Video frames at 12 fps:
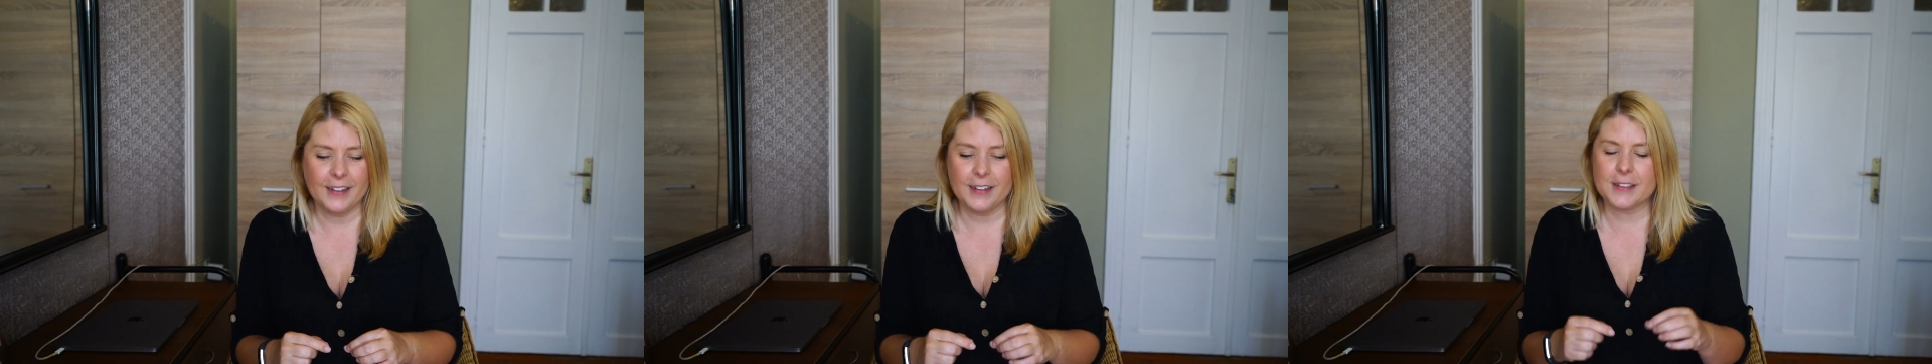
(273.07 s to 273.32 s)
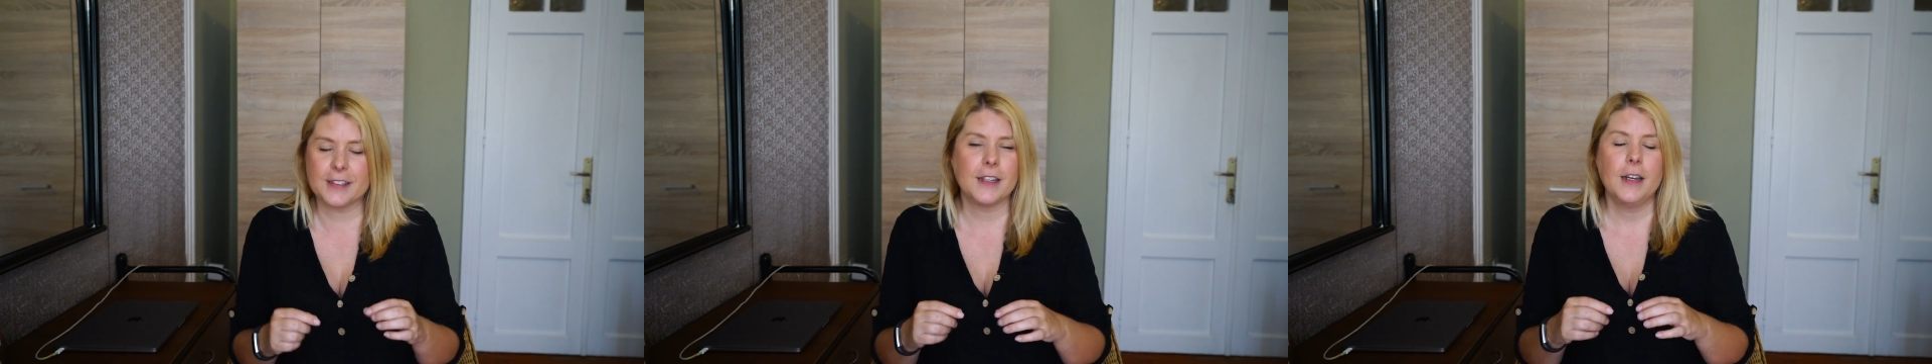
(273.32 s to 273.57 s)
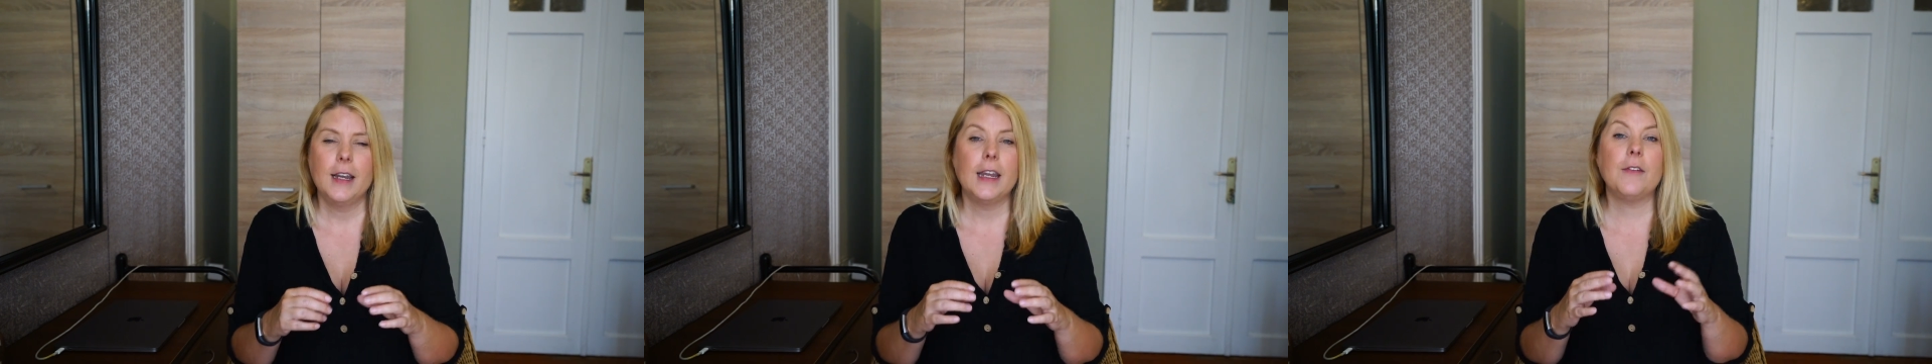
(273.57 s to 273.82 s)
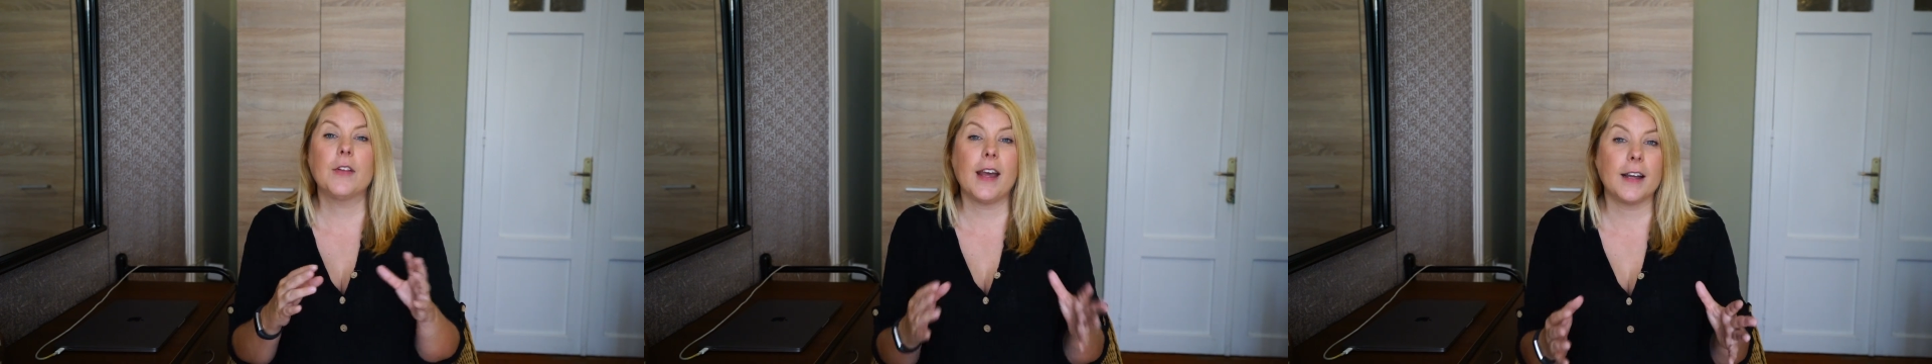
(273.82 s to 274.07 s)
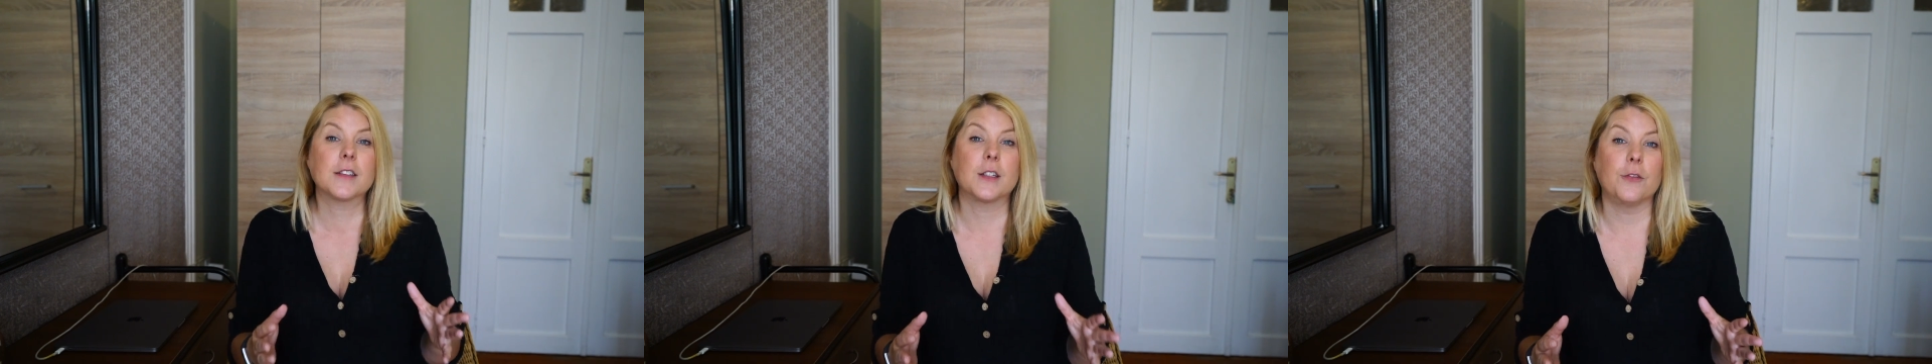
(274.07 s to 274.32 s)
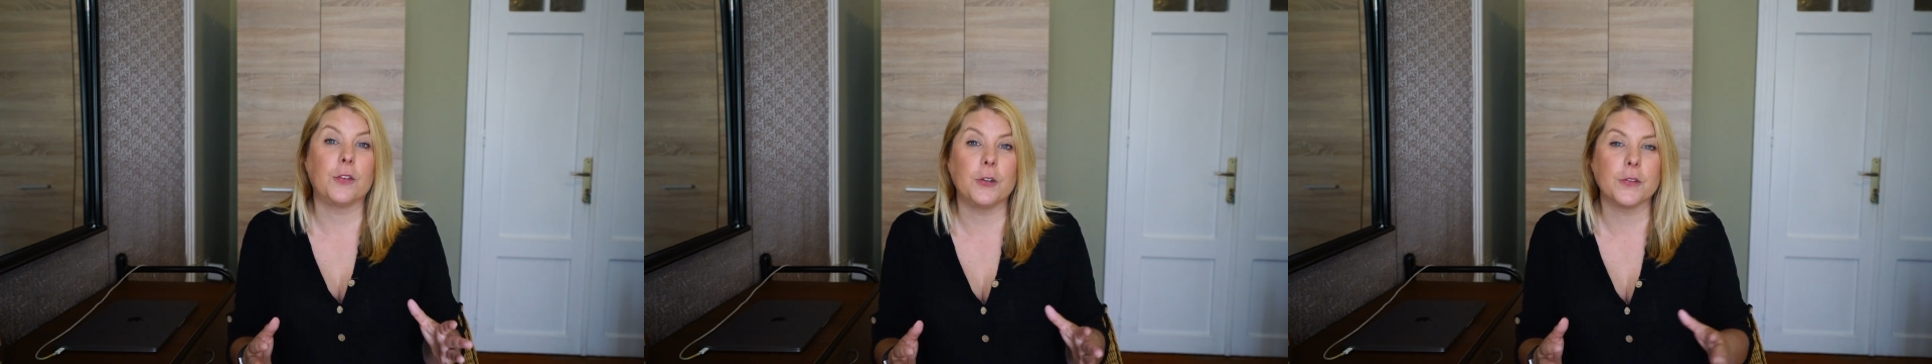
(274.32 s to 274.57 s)
It's even that's
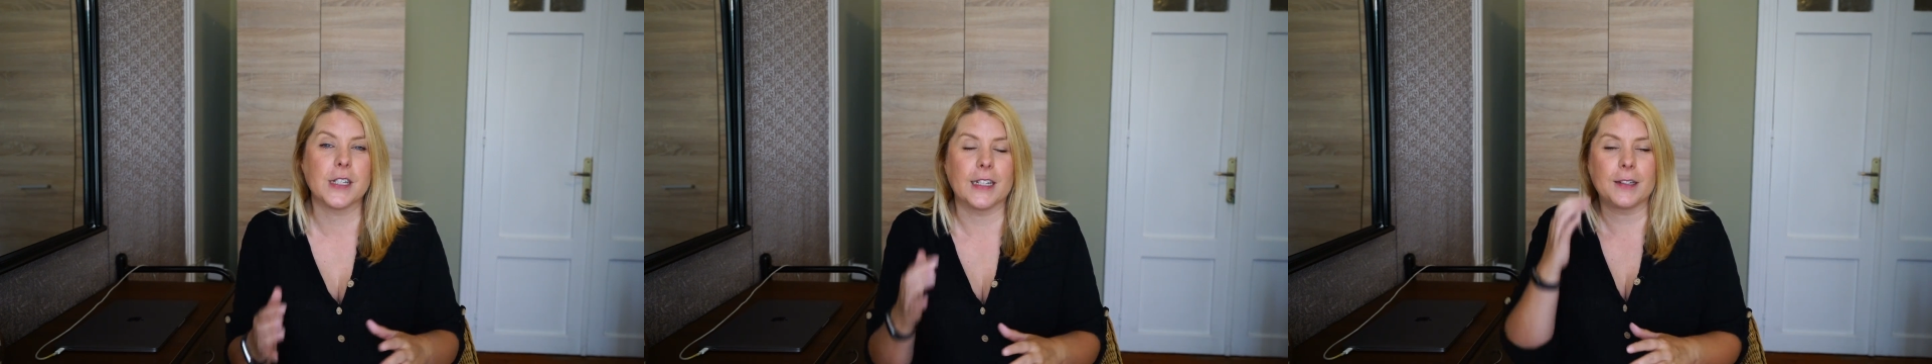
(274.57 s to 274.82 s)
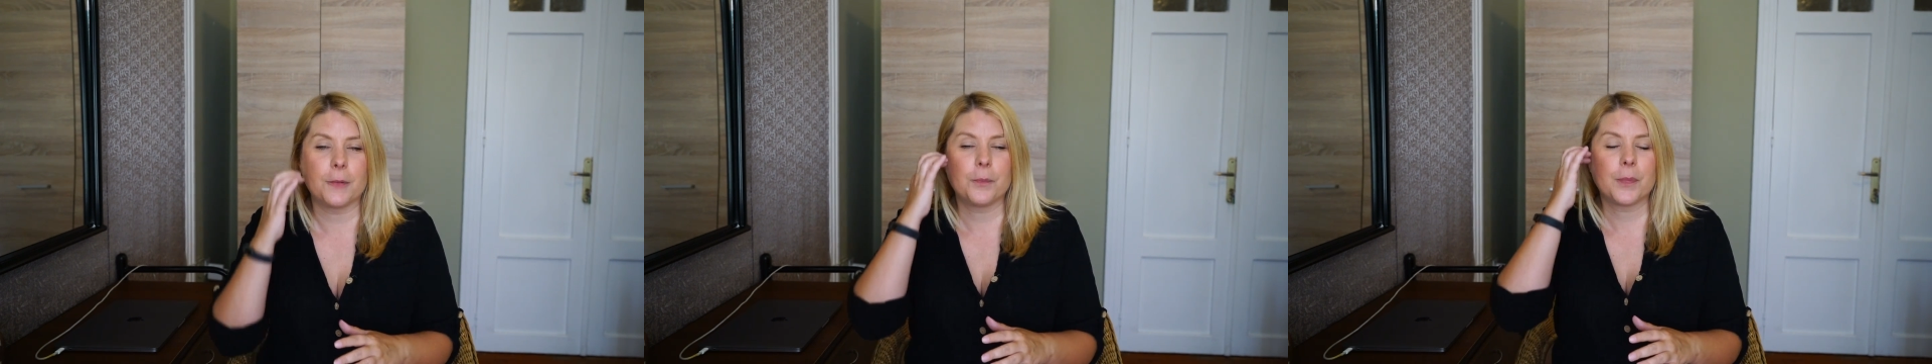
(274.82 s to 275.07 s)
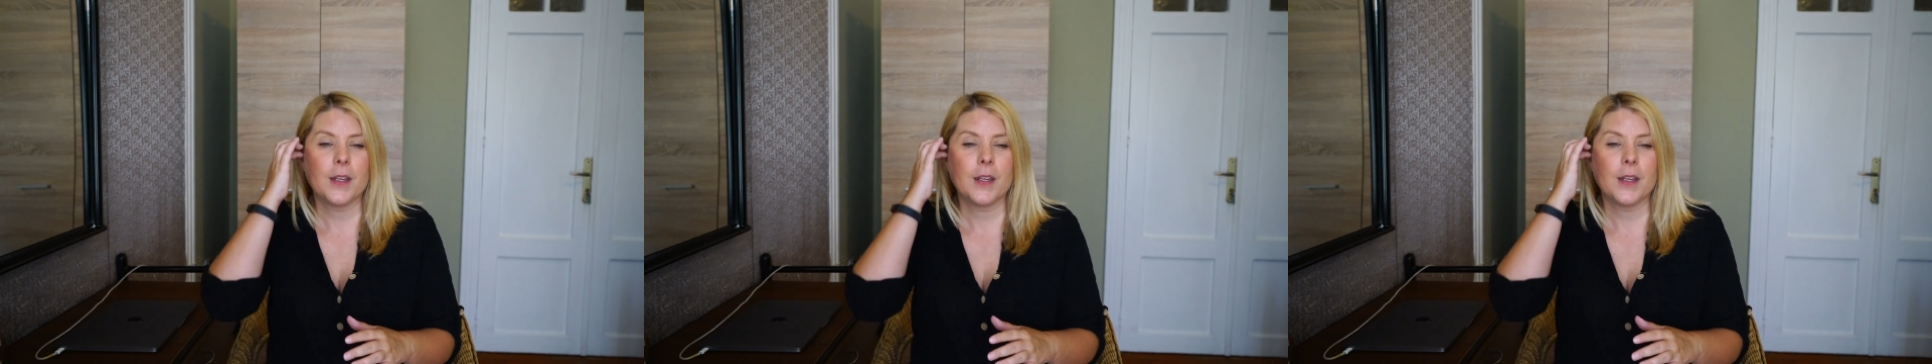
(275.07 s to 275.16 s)
confusing.